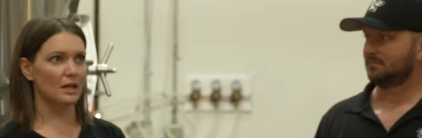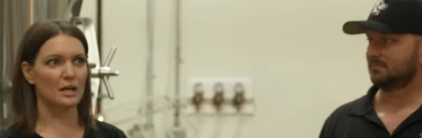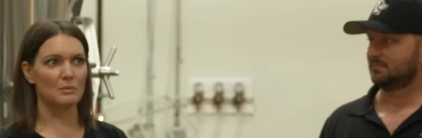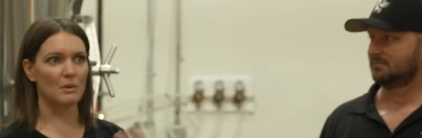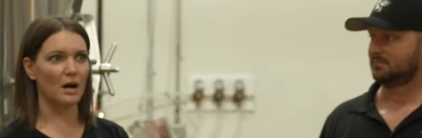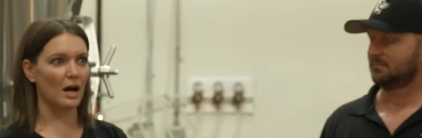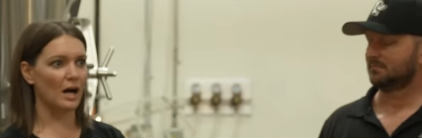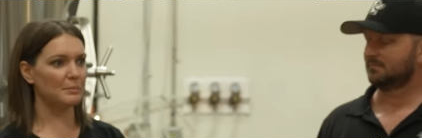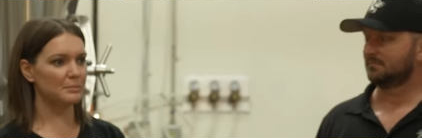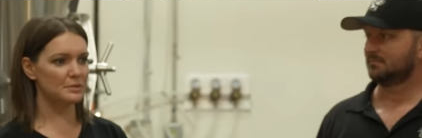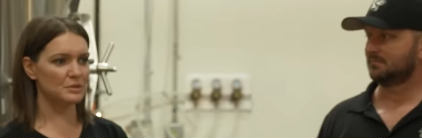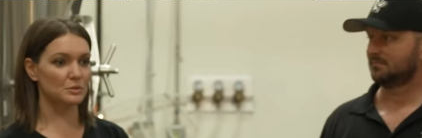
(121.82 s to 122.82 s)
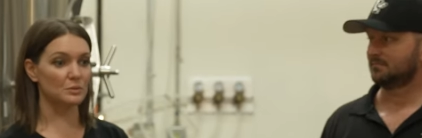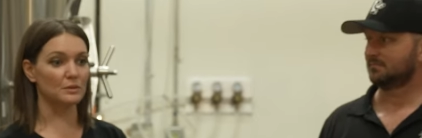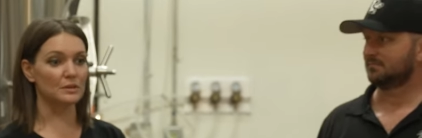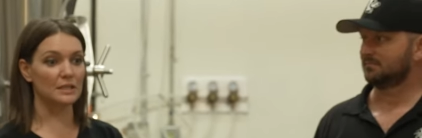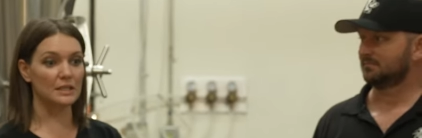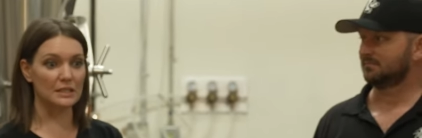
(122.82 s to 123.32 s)
Speaker 1: um, hops
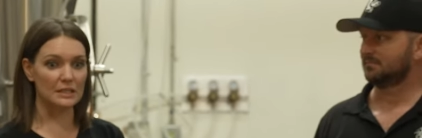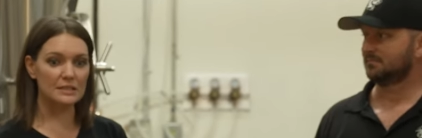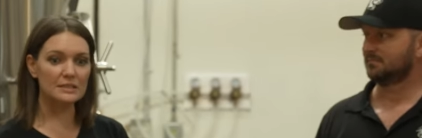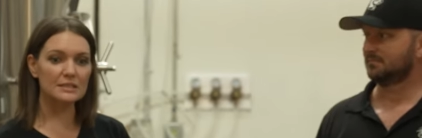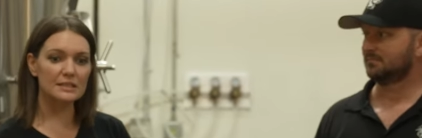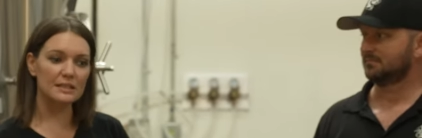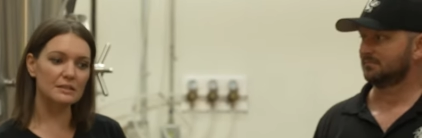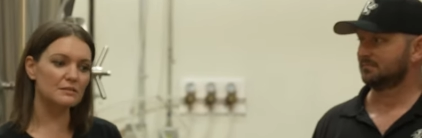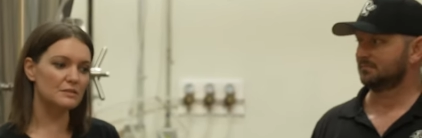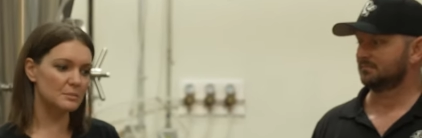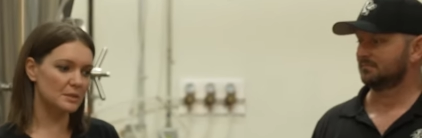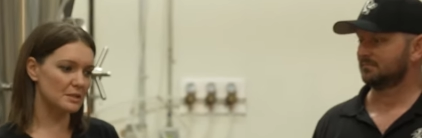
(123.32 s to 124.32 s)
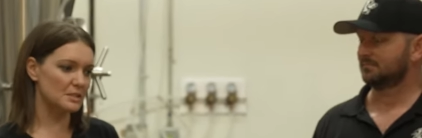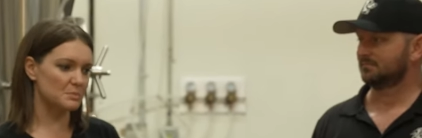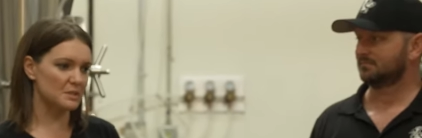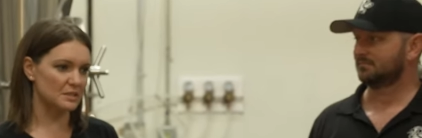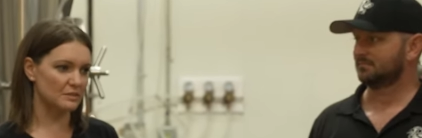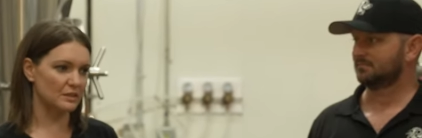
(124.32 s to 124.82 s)
or the yeast give the beer
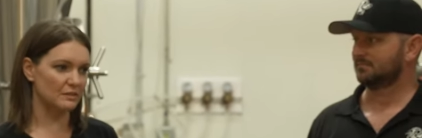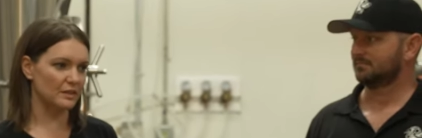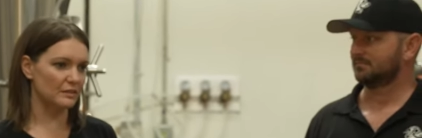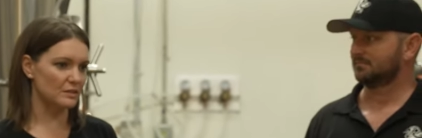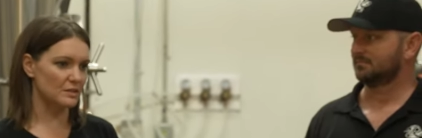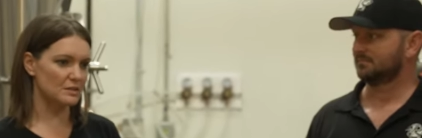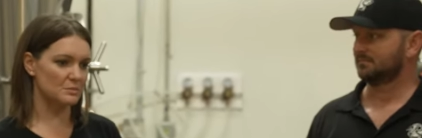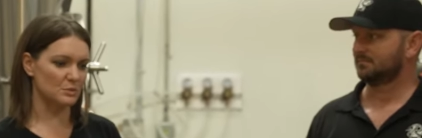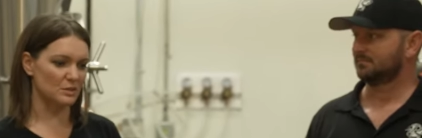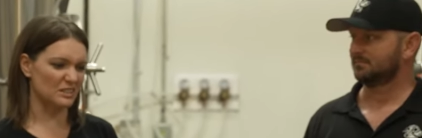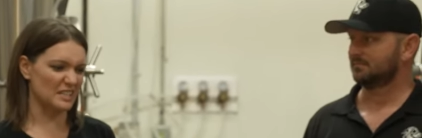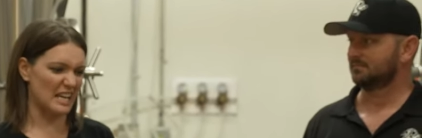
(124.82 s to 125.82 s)
specific flavors more